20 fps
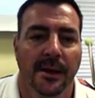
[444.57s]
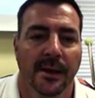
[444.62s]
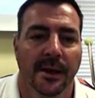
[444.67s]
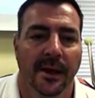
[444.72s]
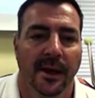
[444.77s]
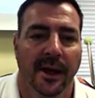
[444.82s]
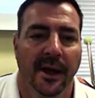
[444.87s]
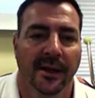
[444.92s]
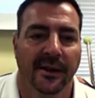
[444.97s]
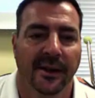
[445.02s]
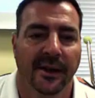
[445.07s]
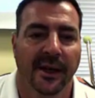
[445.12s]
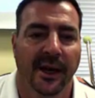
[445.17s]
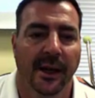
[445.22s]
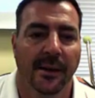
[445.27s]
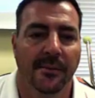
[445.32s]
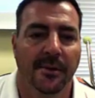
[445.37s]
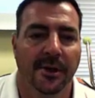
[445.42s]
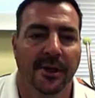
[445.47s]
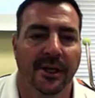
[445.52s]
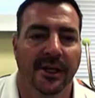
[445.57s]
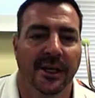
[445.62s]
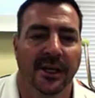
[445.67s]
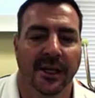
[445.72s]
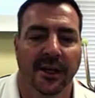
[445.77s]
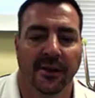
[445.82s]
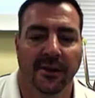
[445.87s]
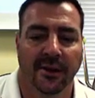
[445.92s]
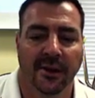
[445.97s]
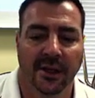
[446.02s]
And then I'm going to hit
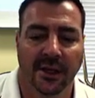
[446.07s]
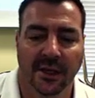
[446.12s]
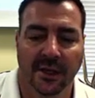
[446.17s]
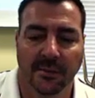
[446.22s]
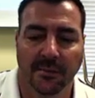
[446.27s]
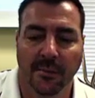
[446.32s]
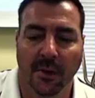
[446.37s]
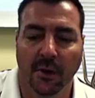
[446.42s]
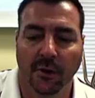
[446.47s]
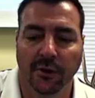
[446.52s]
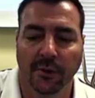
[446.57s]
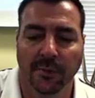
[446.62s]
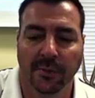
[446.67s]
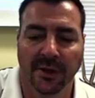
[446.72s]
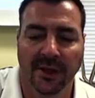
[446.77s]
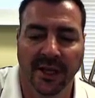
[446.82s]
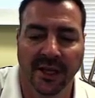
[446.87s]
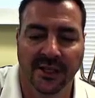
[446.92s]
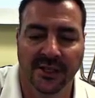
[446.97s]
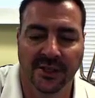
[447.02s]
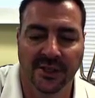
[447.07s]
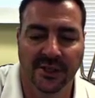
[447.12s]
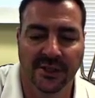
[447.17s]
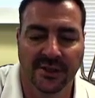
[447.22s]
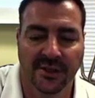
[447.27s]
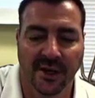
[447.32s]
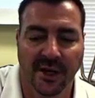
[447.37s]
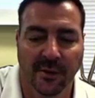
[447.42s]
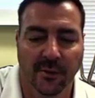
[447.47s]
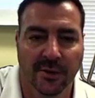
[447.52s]
the multiplication
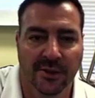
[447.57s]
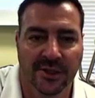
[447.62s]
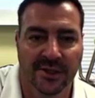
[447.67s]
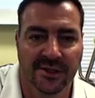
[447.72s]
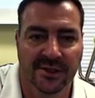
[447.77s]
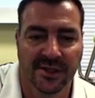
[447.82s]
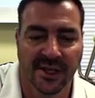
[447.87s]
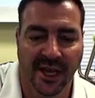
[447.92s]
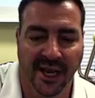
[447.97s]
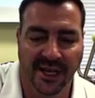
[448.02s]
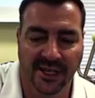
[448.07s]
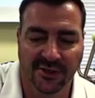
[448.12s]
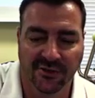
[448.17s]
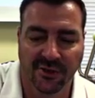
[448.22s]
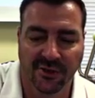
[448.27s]
sign, which is the asterisk.